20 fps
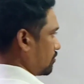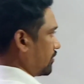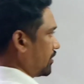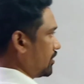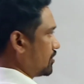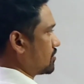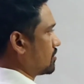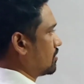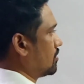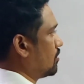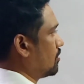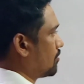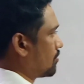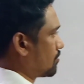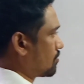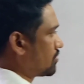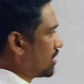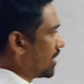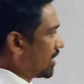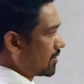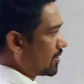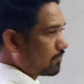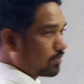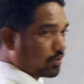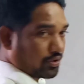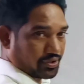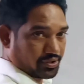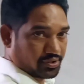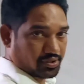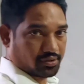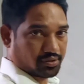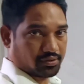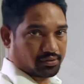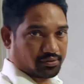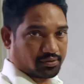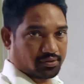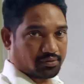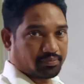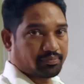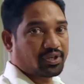reach to that point.
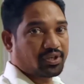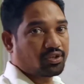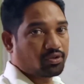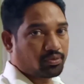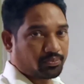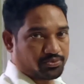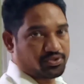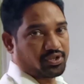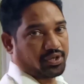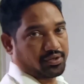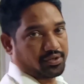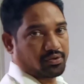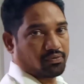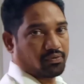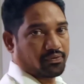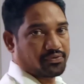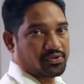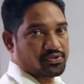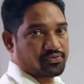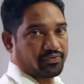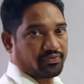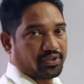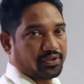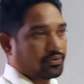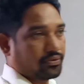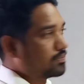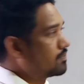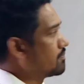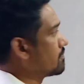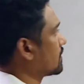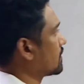The main objective of this video,